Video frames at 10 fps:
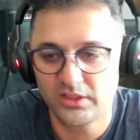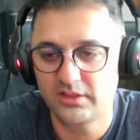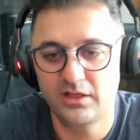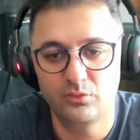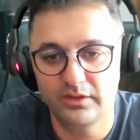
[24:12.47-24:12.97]

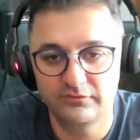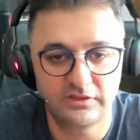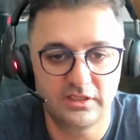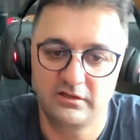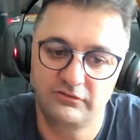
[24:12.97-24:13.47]
Right now we have
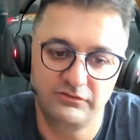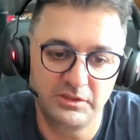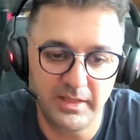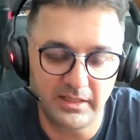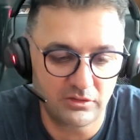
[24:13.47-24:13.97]
a ton of
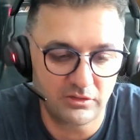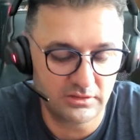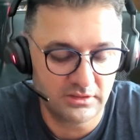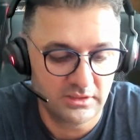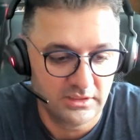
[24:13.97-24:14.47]
feedback
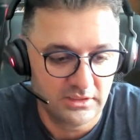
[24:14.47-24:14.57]
on